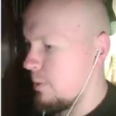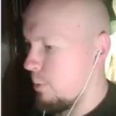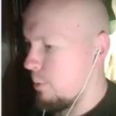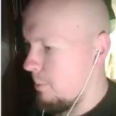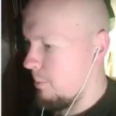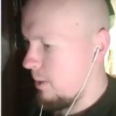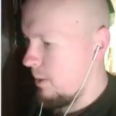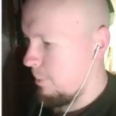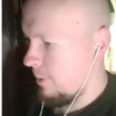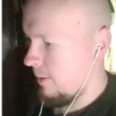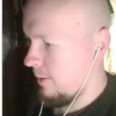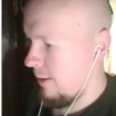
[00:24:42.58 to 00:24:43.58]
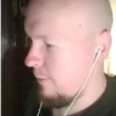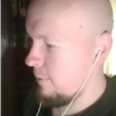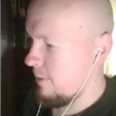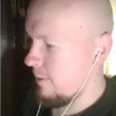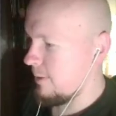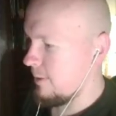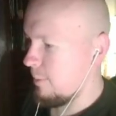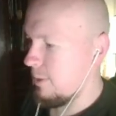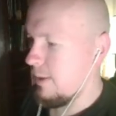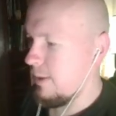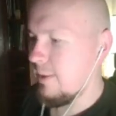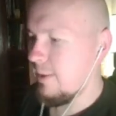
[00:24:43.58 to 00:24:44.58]
up. After that, something
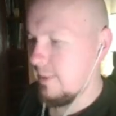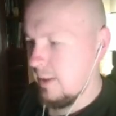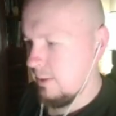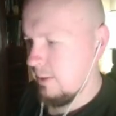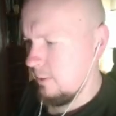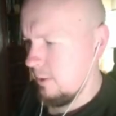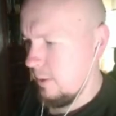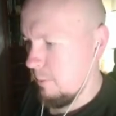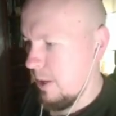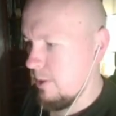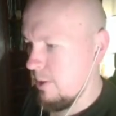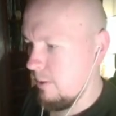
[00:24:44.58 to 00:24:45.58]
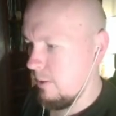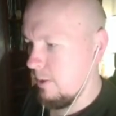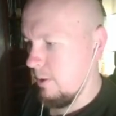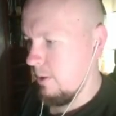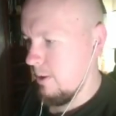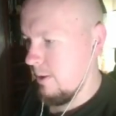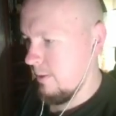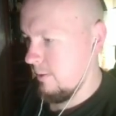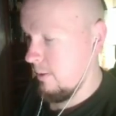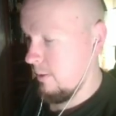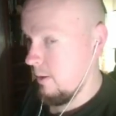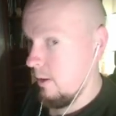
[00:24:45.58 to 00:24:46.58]
accidental and magical occurred.
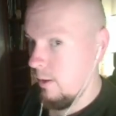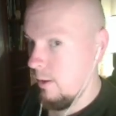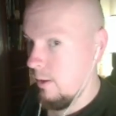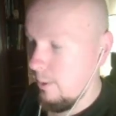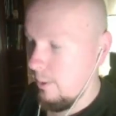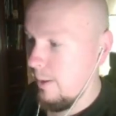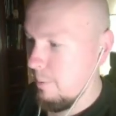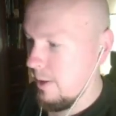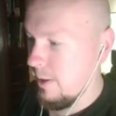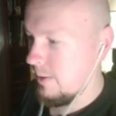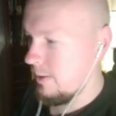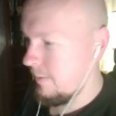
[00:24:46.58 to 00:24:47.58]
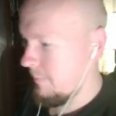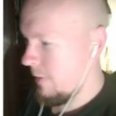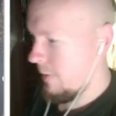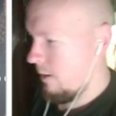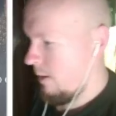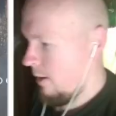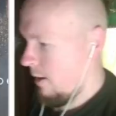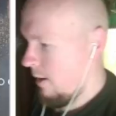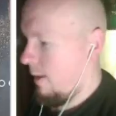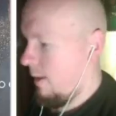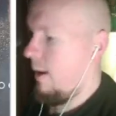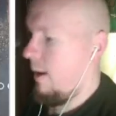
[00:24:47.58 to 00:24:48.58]
Oh, I bet.
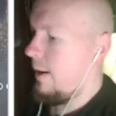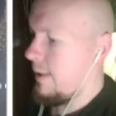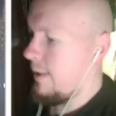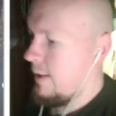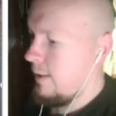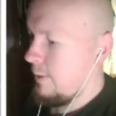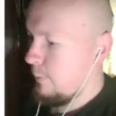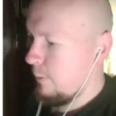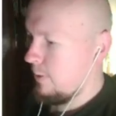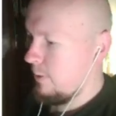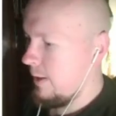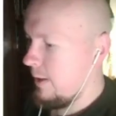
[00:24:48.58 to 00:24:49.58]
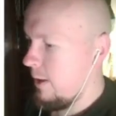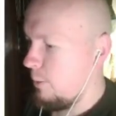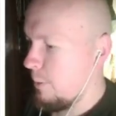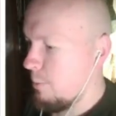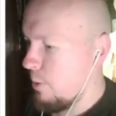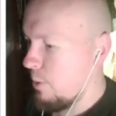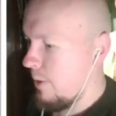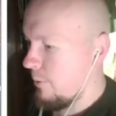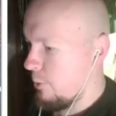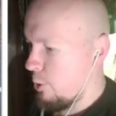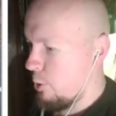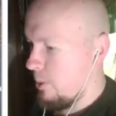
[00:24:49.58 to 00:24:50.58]
I inadvertently held my breath during a
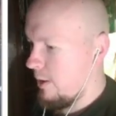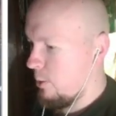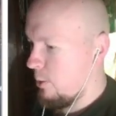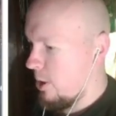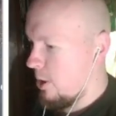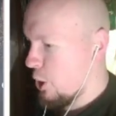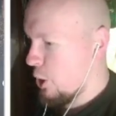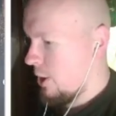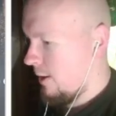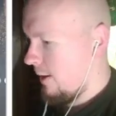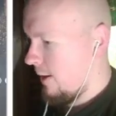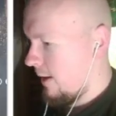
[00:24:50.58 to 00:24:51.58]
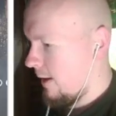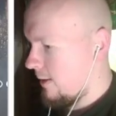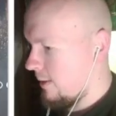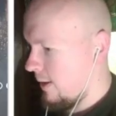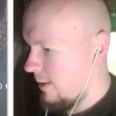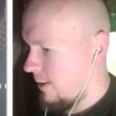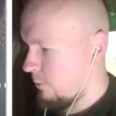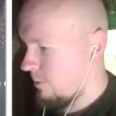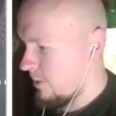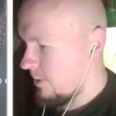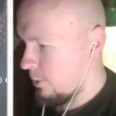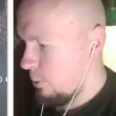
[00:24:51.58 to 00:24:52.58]
crunch, and as a result
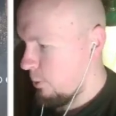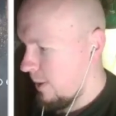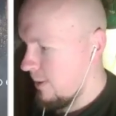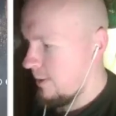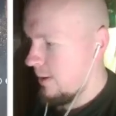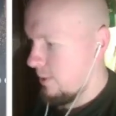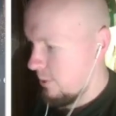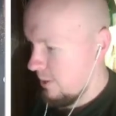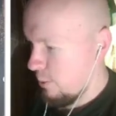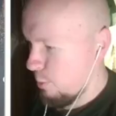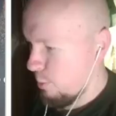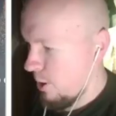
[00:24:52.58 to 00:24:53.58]
created inner ear pressure.